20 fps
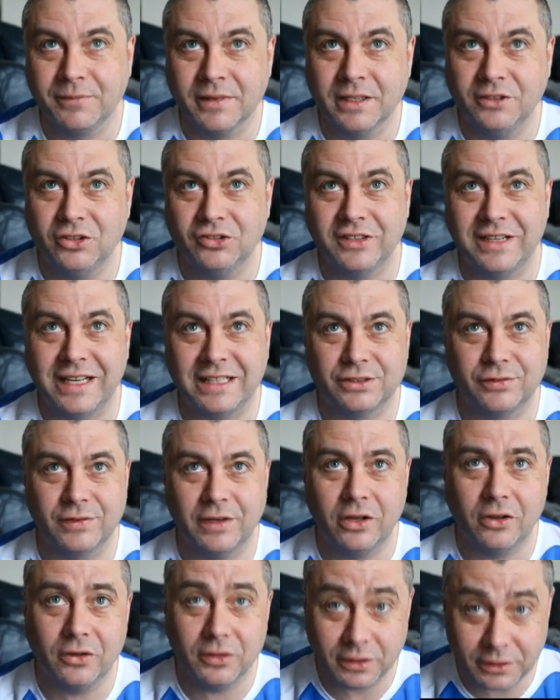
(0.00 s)
Doesn't last for
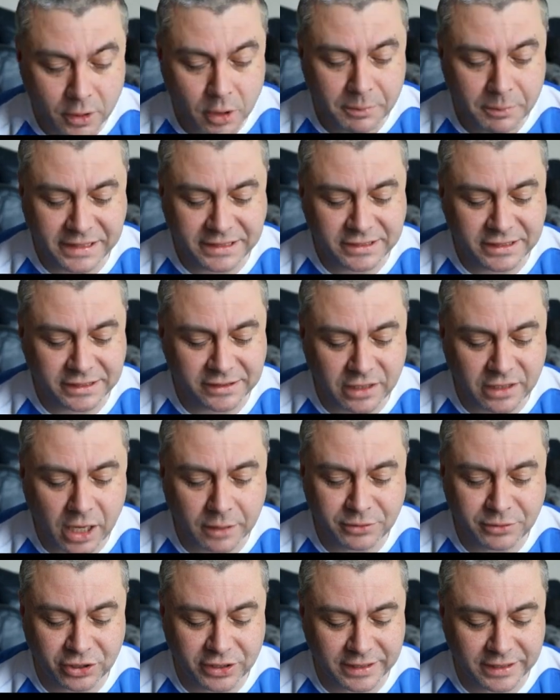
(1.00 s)
long. But each of these
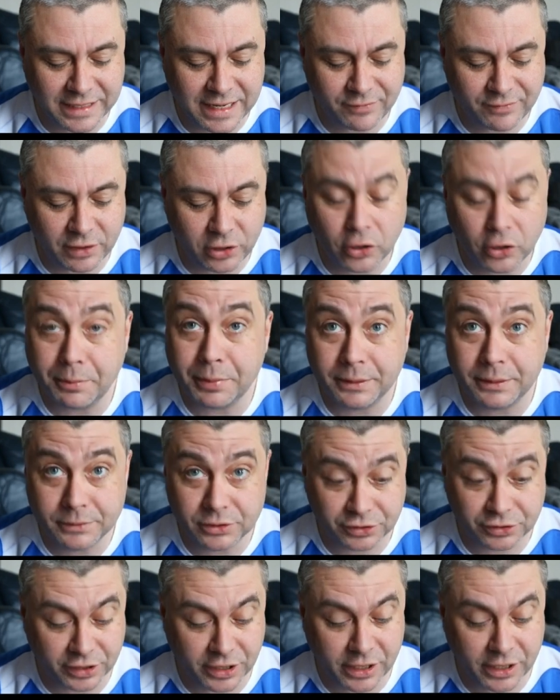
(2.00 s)
slimes you can level up.
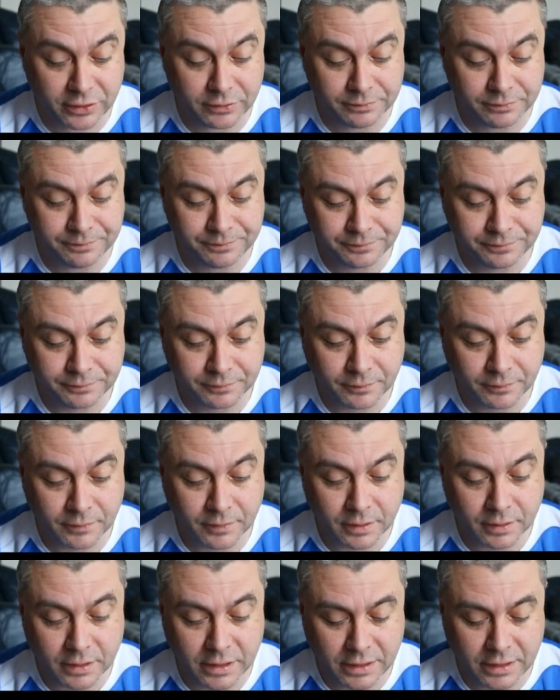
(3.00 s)
So
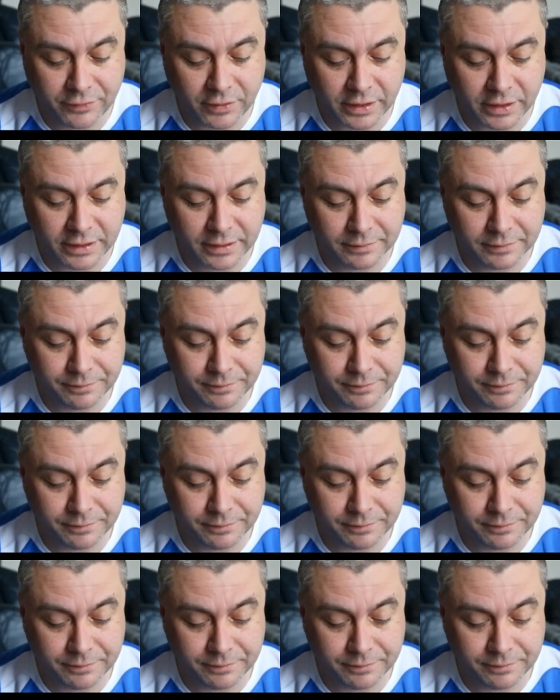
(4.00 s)
if I